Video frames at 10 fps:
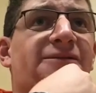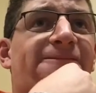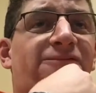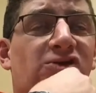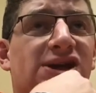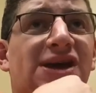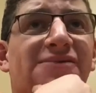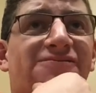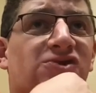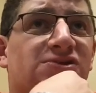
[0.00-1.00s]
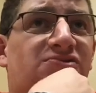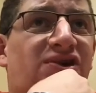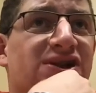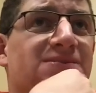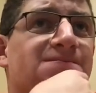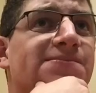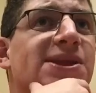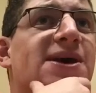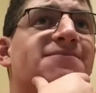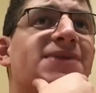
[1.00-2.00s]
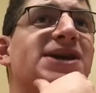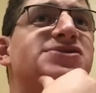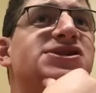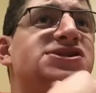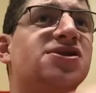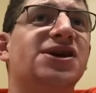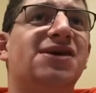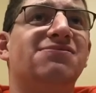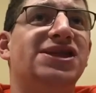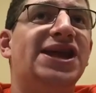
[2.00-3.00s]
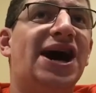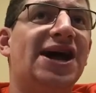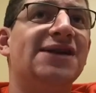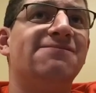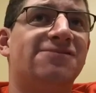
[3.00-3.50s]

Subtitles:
Patriots already have 9 first downs. Chiefs have 3.